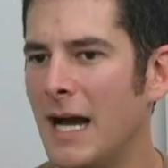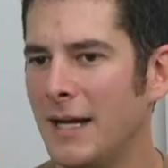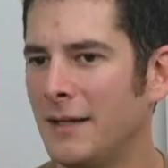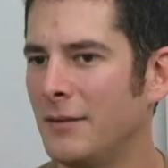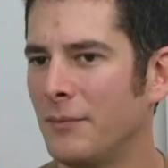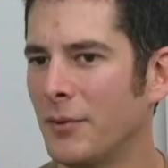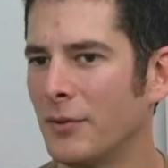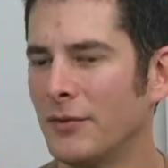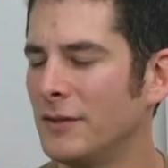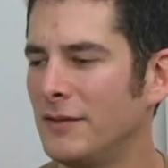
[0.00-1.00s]
I didn't
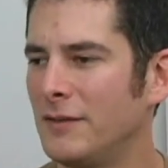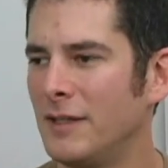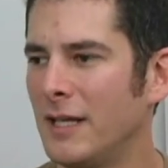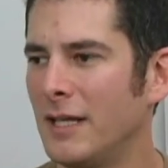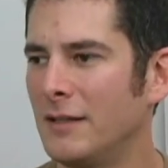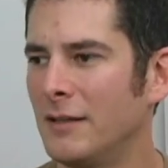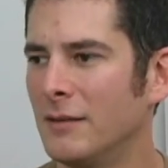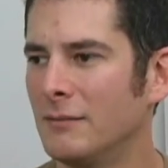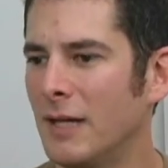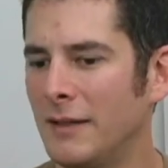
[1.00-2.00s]
personally see that.
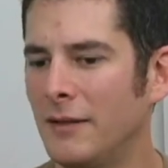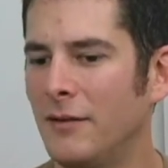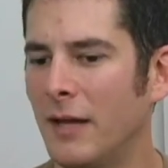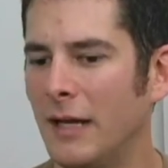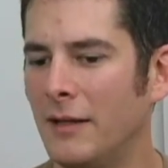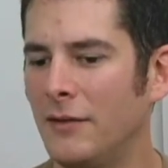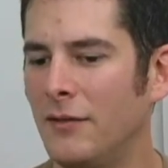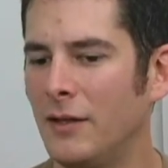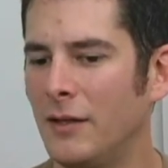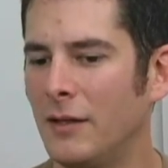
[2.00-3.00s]
No, I did
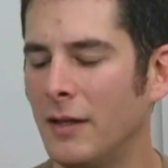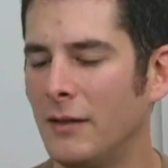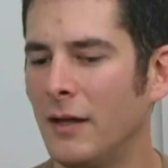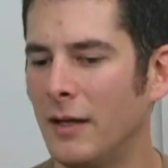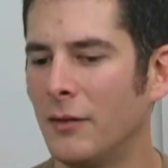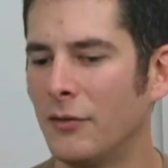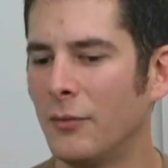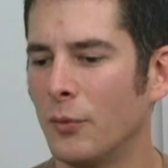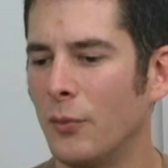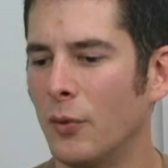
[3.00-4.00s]
see. I heard
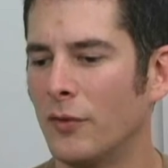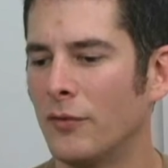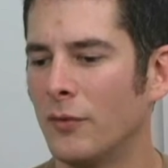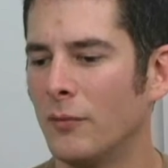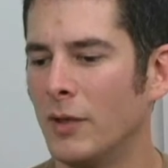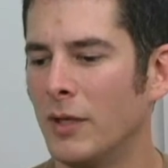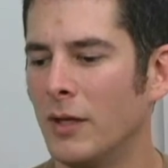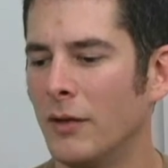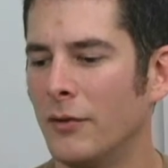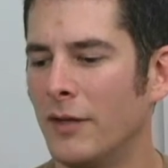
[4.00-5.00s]
some reports from
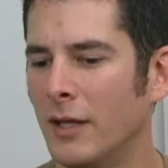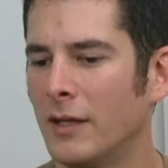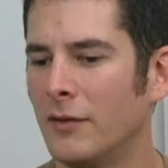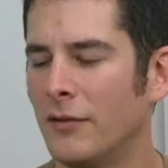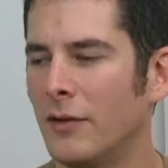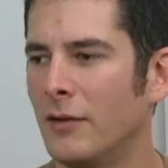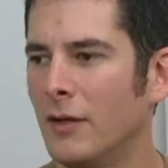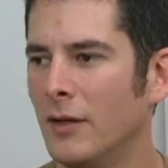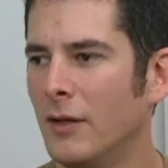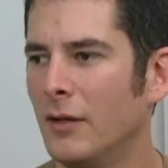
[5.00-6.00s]
other delegates that
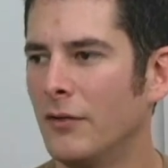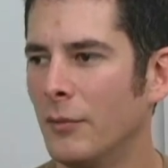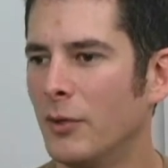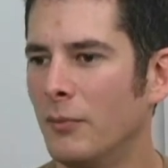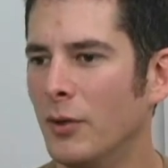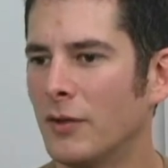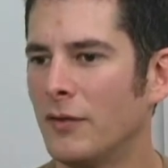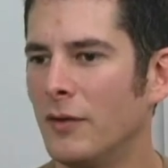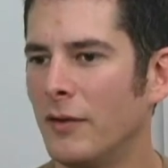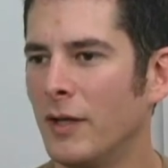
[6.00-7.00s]
some of their
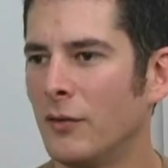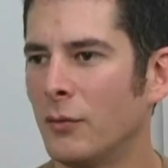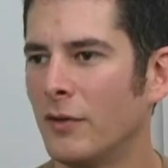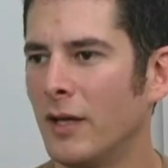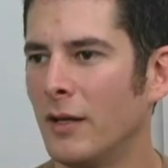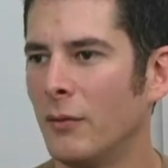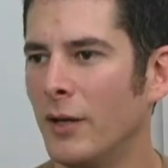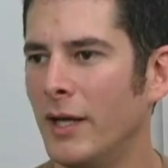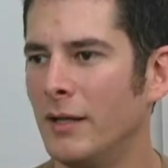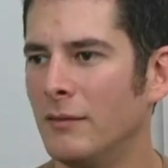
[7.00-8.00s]
books and things were taken
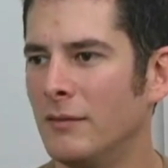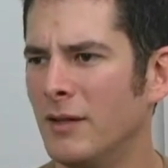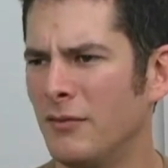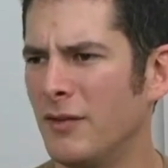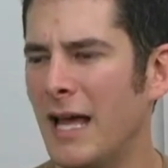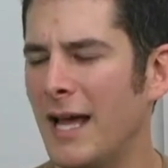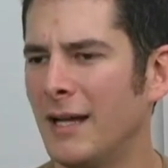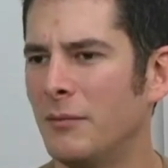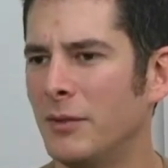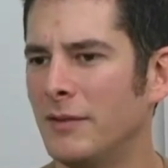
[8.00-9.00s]
away, and a
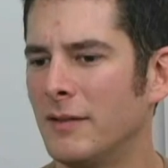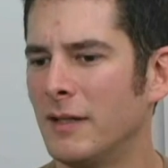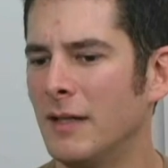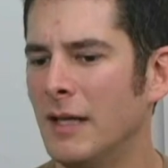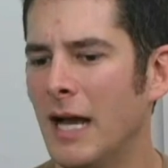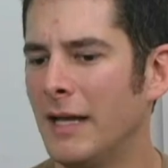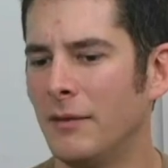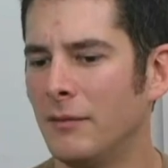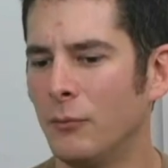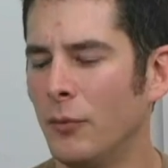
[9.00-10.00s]
flag, but I
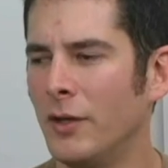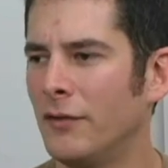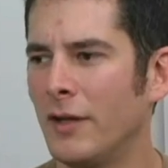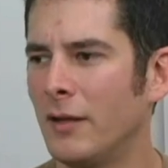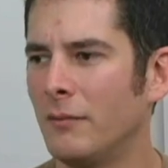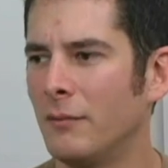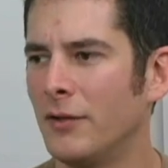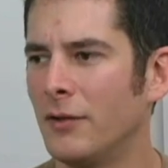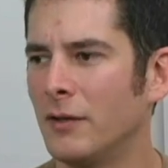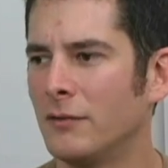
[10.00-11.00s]
didn't witness that
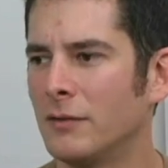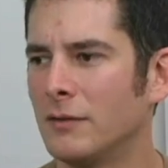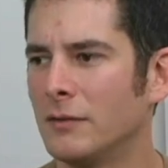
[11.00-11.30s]
myself.